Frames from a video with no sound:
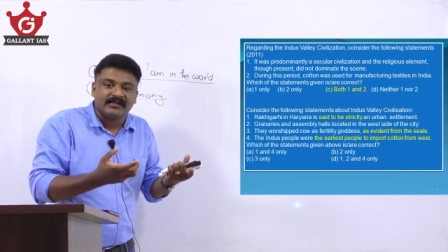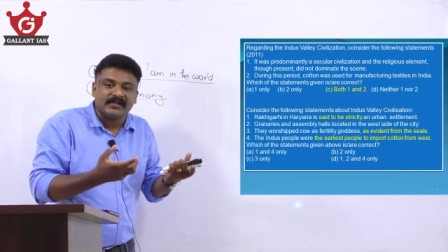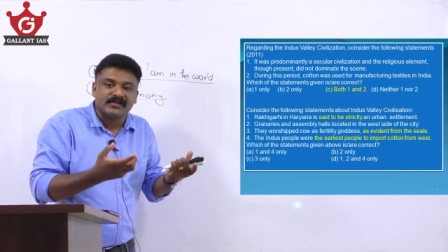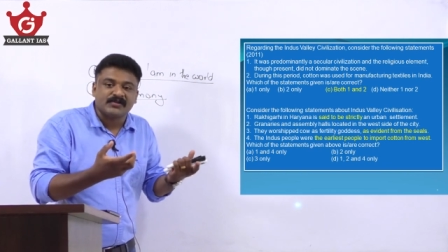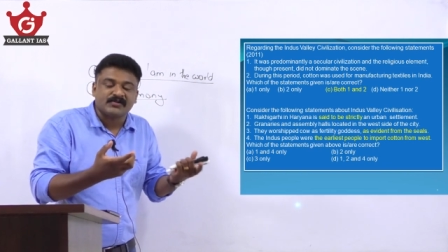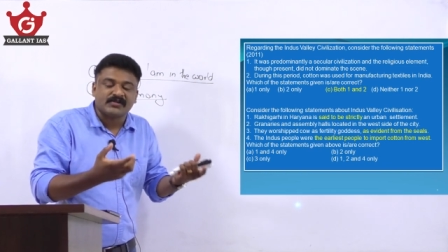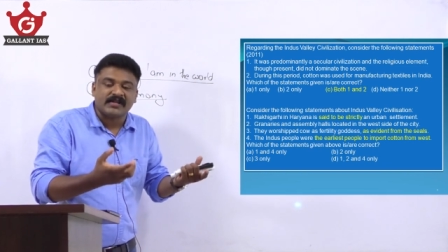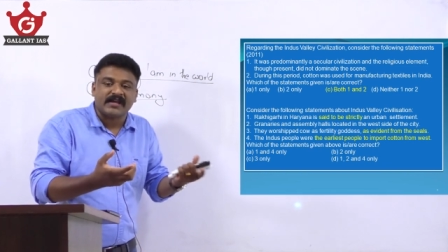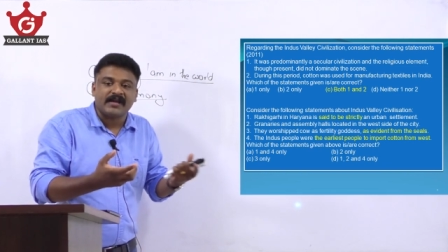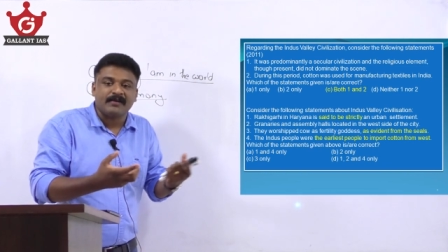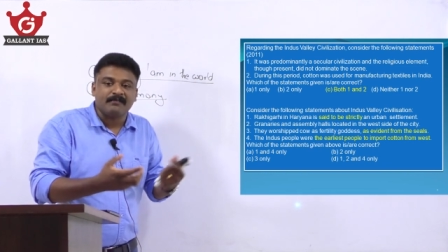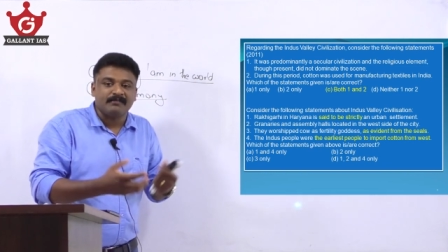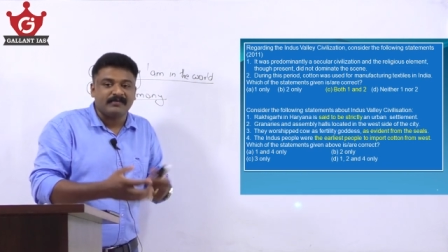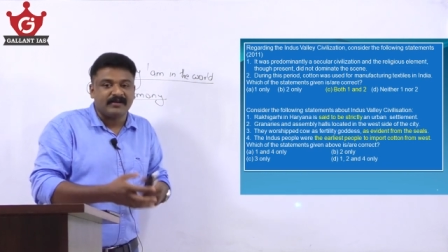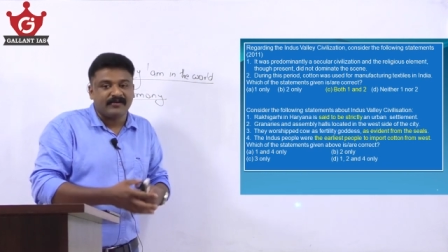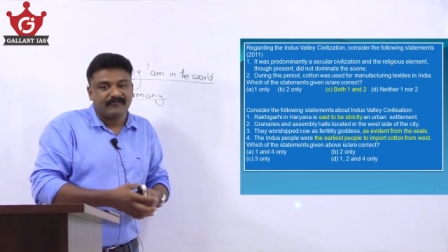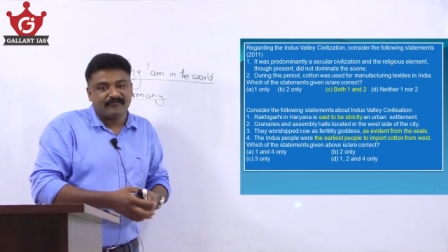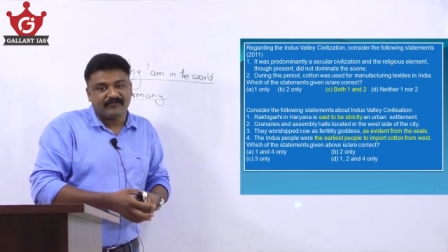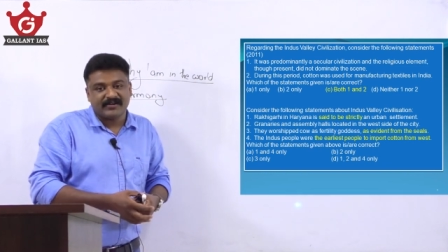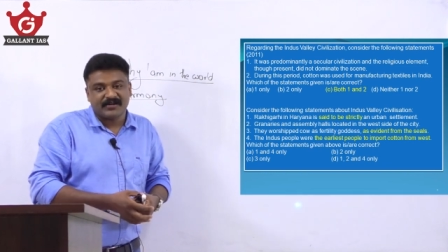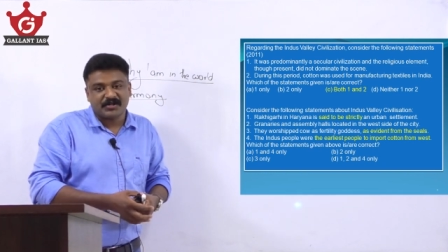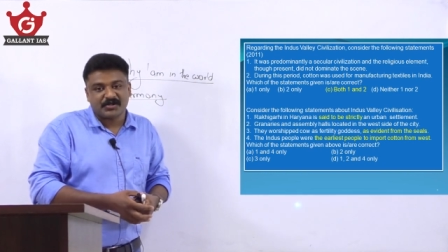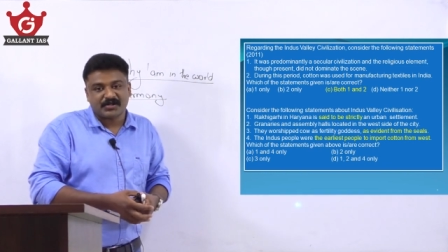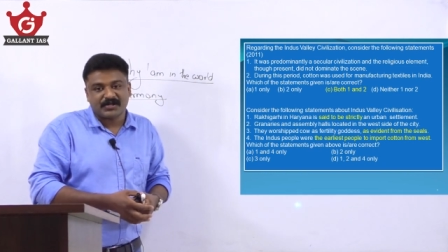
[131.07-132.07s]
the same
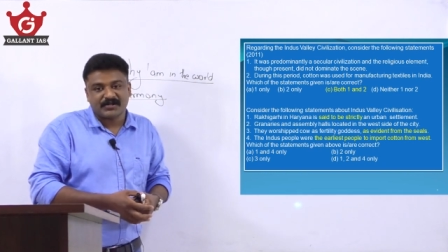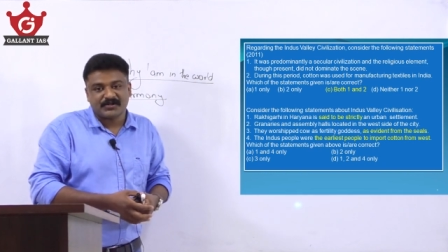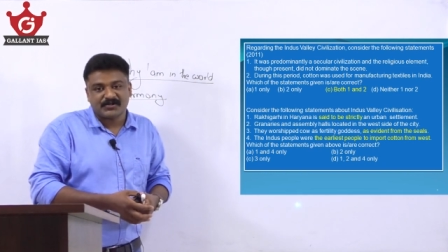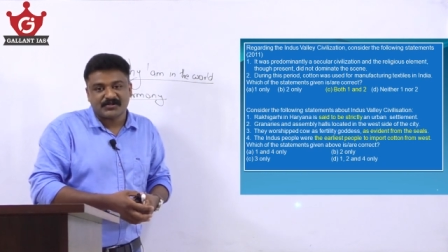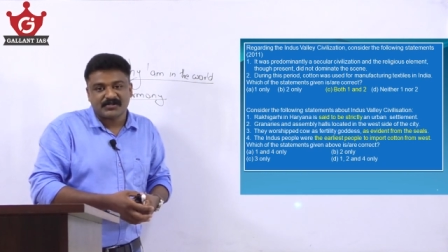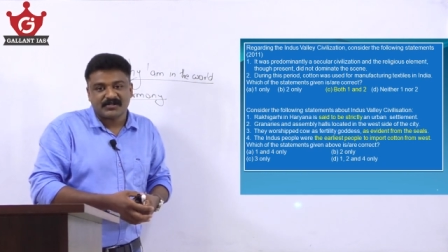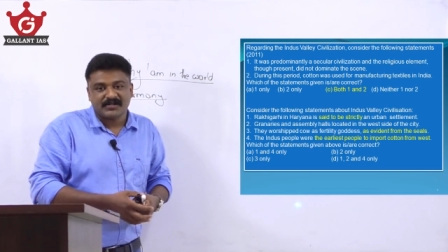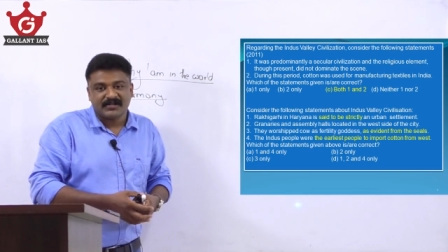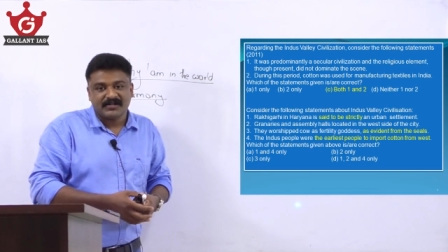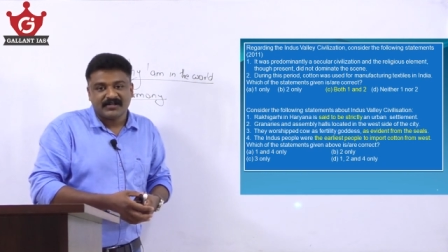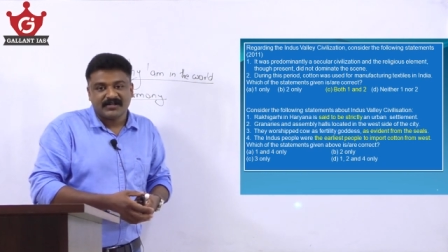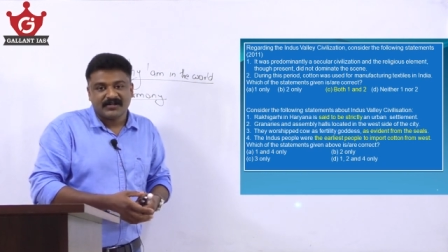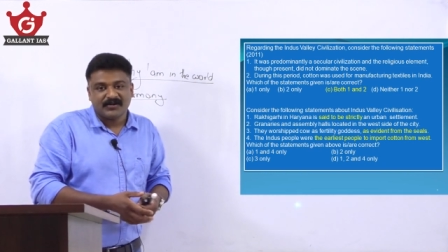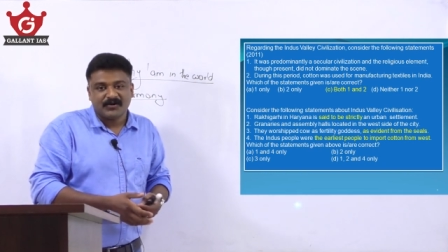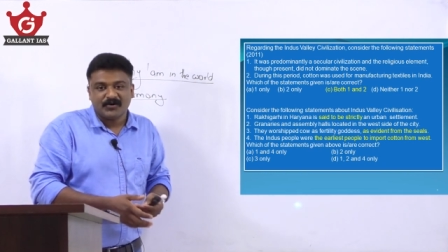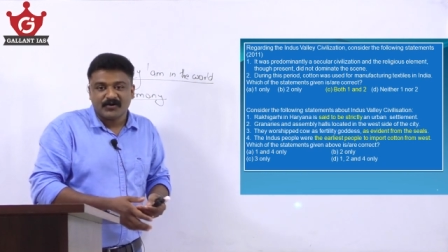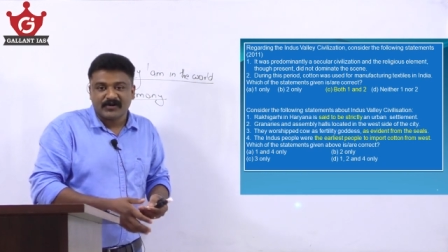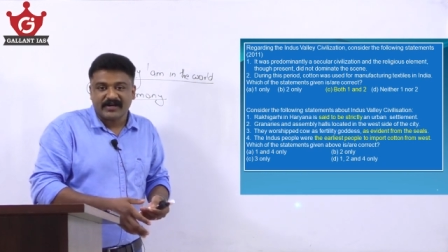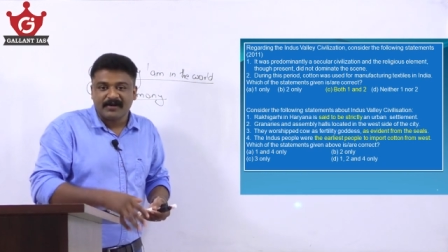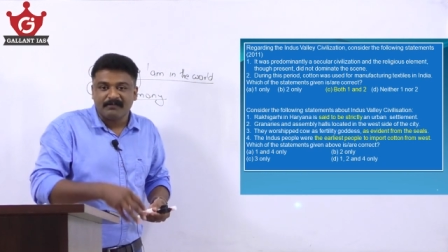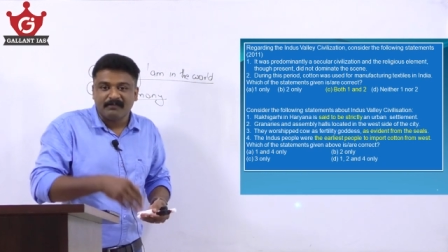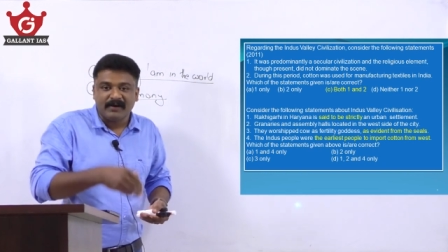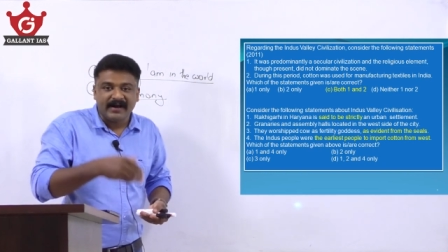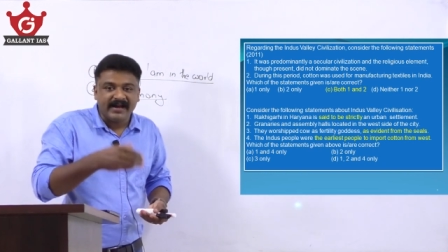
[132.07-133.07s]
definitions
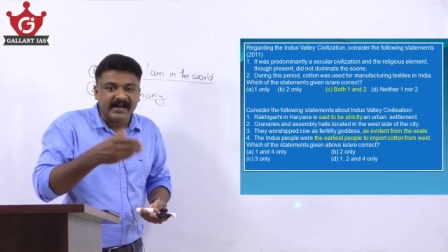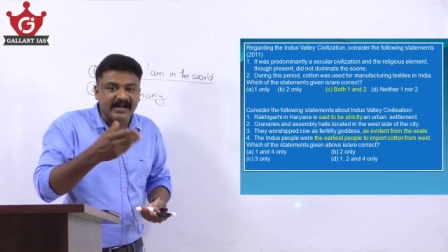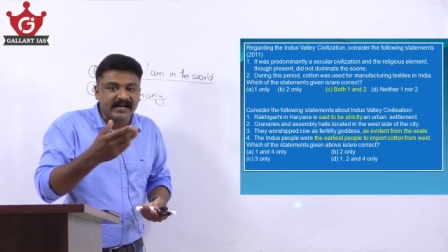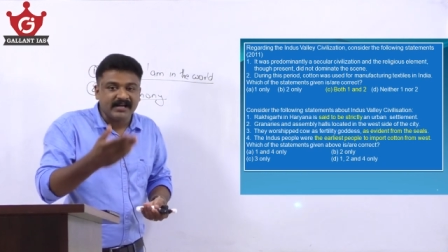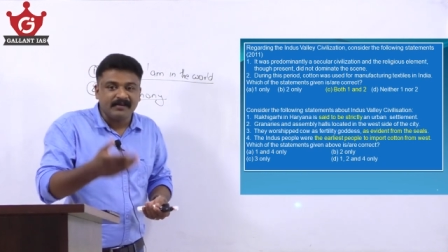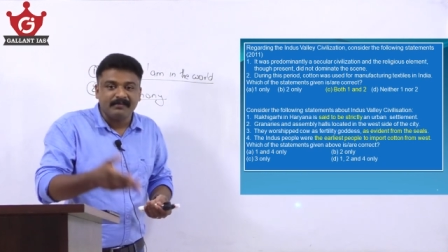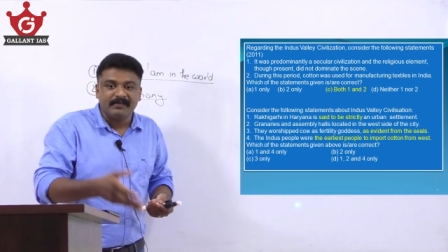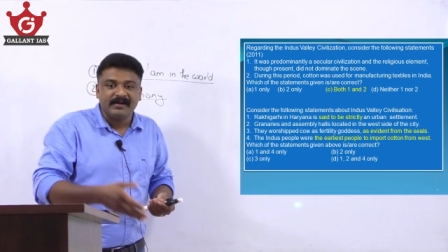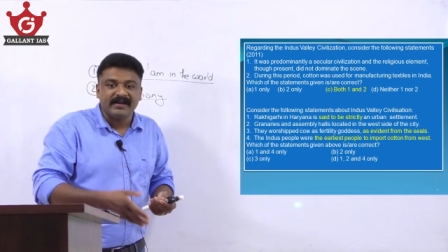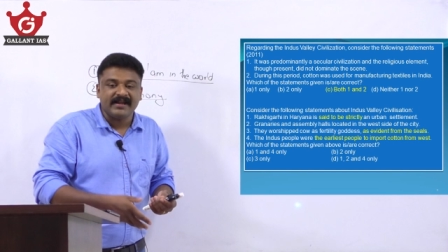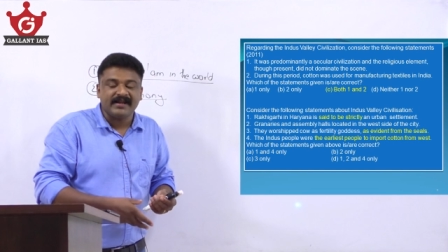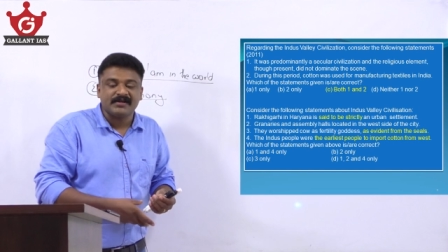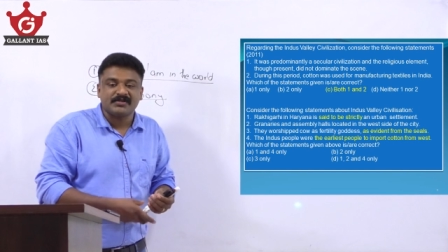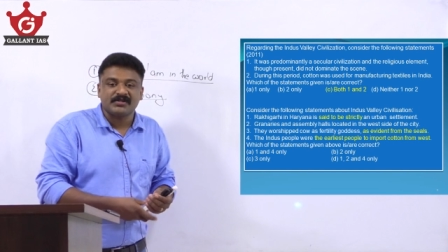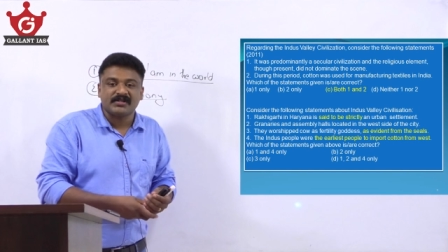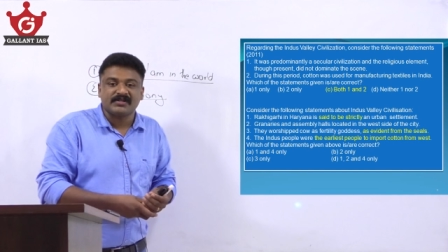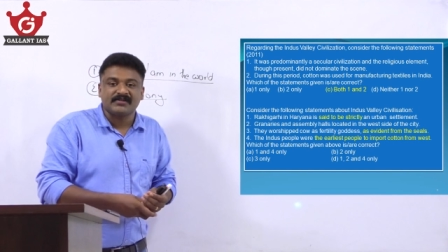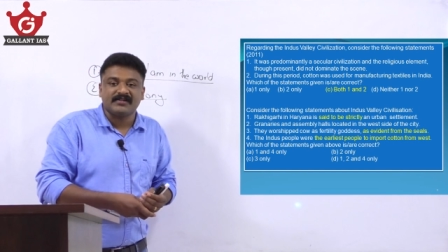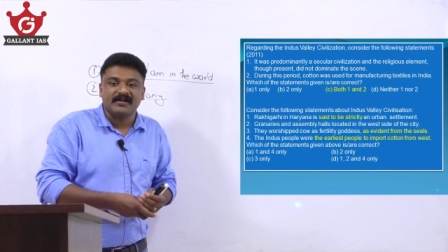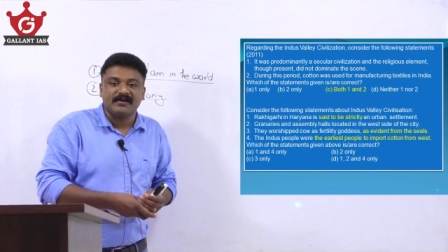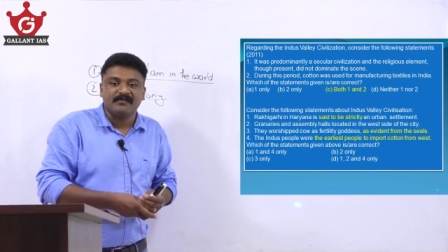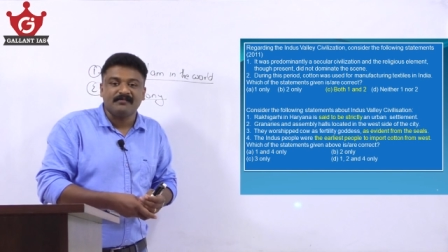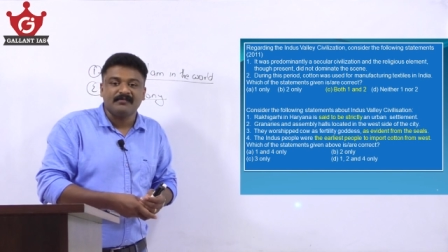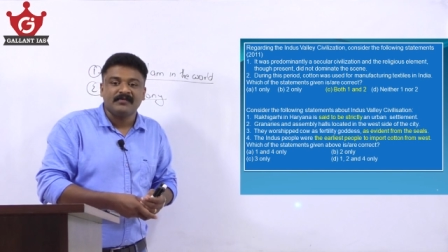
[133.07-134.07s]
okay by eliminating
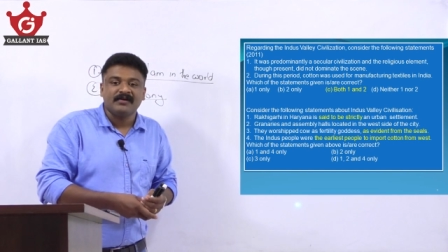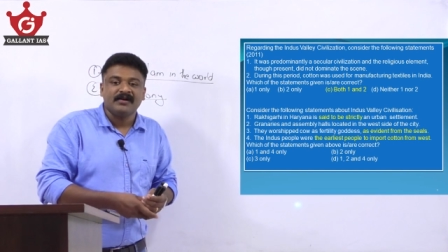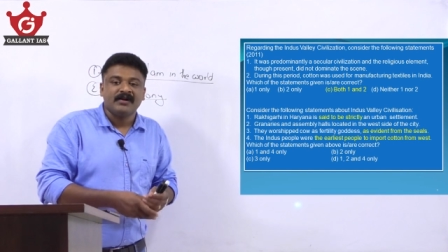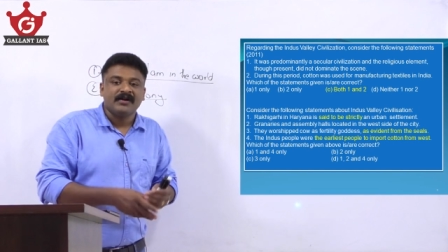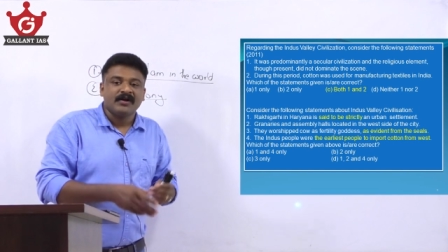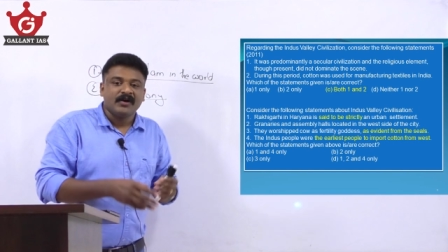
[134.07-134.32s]
them